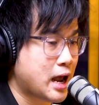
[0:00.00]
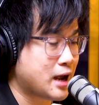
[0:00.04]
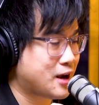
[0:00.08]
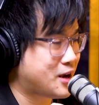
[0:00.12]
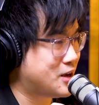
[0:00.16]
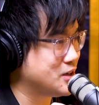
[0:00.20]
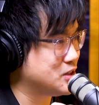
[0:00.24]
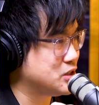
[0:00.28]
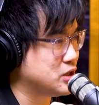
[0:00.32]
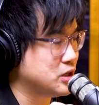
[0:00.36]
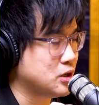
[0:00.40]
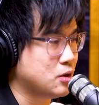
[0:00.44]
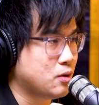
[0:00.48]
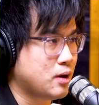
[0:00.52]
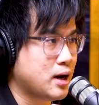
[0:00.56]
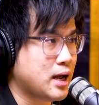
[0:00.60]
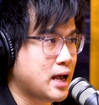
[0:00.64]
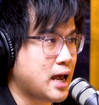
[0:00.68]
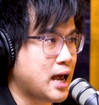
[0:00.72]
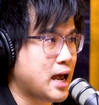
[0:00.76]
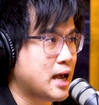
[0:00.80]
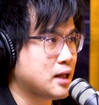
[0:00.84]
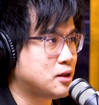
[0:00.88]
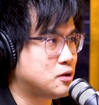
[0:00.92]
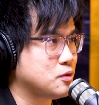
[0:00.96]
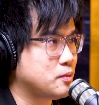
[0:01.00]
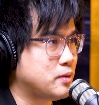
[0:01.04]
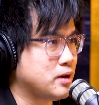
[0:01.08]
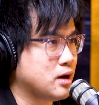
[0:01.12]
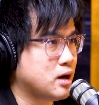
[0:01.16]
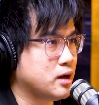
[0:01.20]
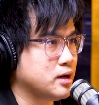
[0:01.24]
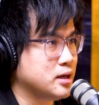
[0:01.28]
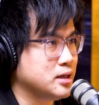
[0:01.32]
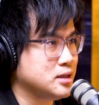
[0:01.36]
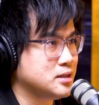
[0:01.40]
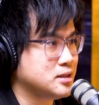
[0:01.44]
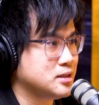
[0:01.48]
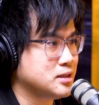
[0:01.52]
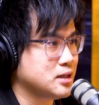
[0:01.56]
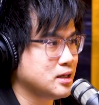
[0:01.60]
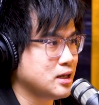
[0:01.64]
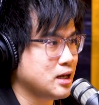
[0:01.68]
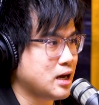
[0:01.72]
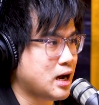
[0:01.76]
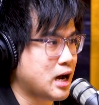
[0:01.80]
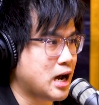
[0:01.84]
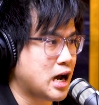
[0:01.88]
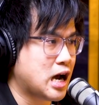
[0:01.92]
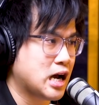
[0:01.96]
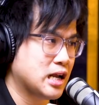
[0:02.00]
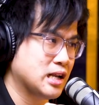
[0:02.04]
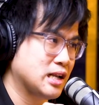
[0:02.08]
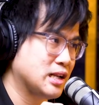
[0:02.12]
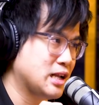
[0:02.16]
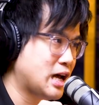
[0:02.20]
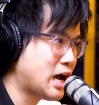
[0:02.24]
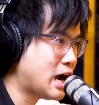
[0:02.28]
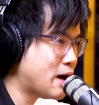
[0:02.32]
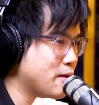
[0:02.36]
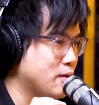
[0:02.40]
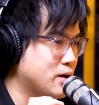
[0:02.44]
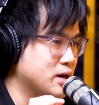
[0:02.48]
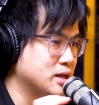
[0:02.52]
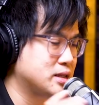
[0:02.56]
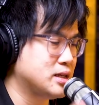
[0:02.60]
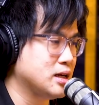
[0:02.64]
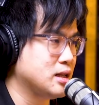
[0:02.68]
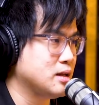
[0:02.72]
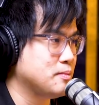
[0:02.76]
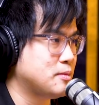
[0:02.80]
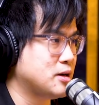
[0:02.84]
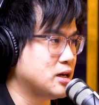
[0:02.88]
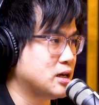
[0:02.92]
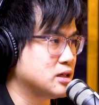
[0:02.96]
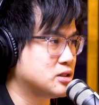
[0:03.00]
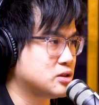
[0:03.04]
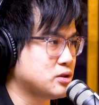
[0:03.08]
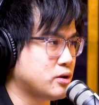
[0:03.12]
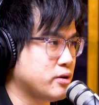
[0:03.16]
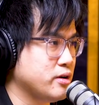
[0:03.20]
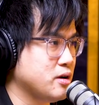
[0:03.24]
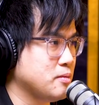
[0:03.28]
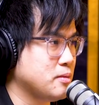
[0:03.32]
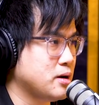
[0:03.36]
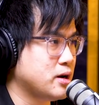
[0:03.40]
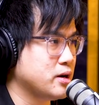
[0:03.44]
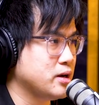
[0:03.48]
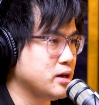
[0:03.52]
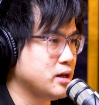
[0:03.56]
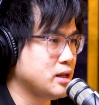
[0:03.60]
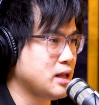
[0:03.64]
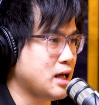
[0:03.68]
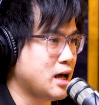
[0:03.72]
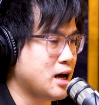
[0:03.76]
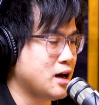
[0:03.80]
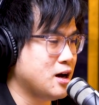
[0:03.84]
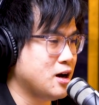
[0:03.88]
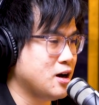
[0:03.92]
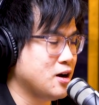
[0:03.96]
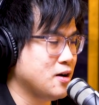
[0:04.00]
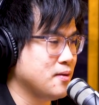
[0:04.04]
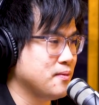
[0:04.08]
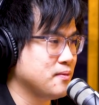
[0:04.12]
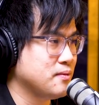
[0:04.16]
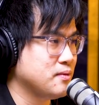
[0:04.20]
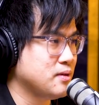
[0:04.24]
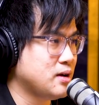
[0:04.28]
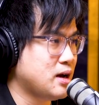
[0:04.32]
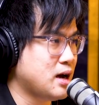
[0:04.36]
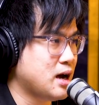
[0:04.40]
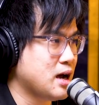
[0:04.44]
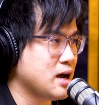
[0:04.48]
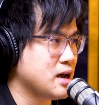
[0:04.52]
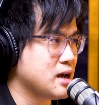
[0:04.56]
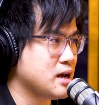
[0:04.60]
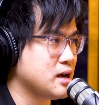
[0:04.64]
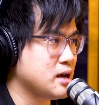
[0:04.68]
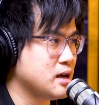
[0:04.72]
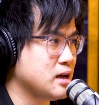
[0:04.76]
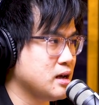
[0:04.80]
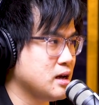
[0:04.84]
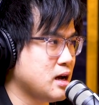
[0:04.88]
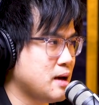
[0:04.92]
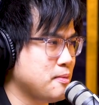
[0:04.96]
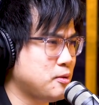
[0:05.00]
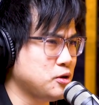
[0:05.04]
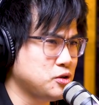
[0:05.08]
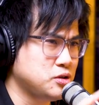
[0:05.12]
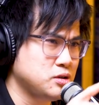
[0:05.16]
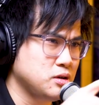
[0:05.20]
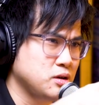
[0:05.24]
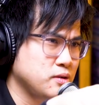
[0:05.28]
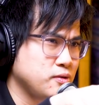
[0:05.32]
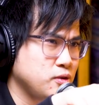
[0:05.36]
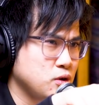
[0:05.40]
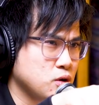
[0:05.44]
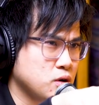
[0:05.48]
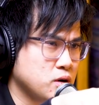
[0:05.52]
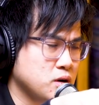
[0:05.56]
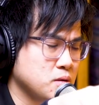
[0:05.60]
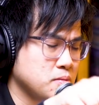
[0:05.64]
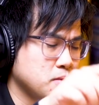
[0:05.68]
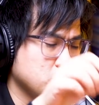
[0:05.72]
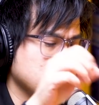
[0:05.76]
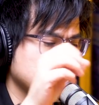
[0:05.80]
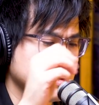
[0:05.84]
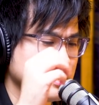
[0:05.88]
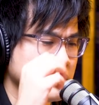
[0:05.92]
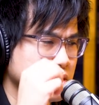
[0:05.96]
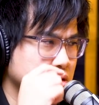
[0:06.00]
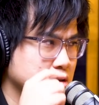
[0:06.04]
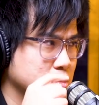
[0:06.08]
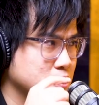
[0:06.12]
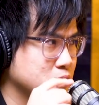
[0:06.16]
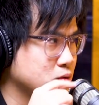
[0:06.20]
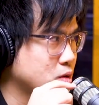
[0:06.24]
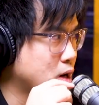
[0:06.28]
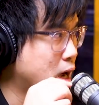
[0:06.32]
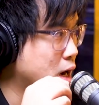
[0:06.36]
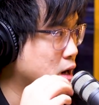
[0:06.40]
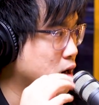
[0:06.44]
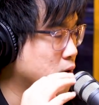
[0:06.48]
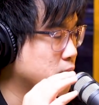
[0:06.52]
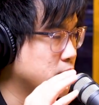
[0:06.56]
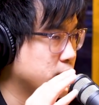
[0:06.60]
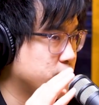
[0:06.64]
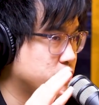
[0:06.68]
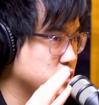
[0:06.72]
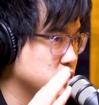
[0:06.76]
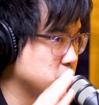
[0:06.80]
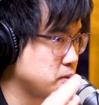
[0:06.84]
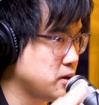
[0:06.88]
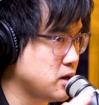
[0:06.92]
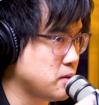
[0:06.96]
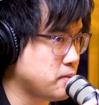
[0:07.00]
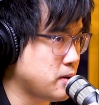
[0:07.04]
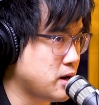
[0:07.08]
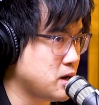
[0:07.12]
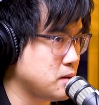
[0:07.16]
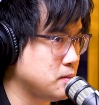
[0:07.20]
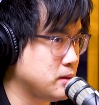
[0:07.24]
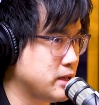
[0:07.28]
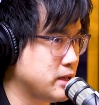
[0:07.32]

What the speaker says: because you know what? And to be honest, I'm gonna tell a story about it. I'm not sure if you heard about this though. I got my first pair of Pirate